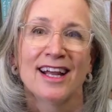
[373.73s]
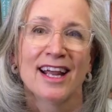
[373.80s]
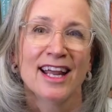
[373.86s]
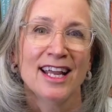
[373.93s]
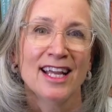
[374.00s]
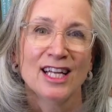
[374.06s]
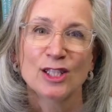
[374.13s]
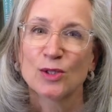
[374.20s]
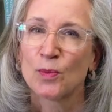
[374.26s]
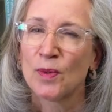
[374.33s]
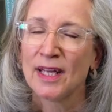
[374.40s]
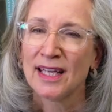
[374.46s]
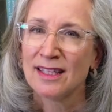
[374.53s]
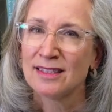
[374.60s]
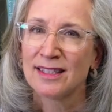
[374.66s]
And we
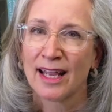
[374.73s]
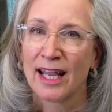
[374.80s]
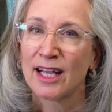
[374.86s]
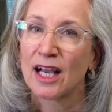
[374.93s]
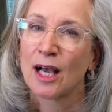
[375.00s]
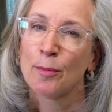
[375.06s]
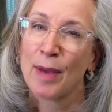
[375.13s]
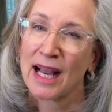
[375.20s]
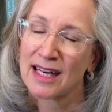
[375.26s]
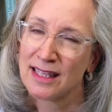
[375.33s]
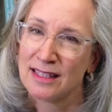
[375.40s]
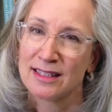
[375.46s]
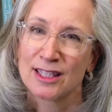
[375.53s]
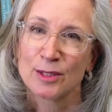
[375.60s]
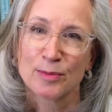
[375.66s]
can take a
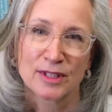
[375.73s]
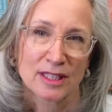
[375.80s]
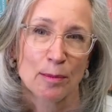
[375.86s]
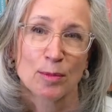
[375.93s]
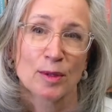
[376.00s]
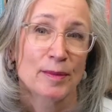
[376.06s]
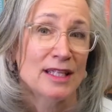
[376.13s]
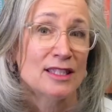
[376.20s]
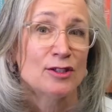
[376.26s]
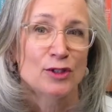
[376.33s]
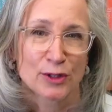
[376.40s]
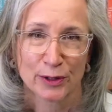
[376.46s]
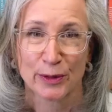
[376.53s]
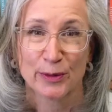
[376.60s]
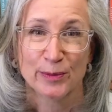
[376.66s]
magnesium supplement
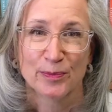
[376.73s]
too.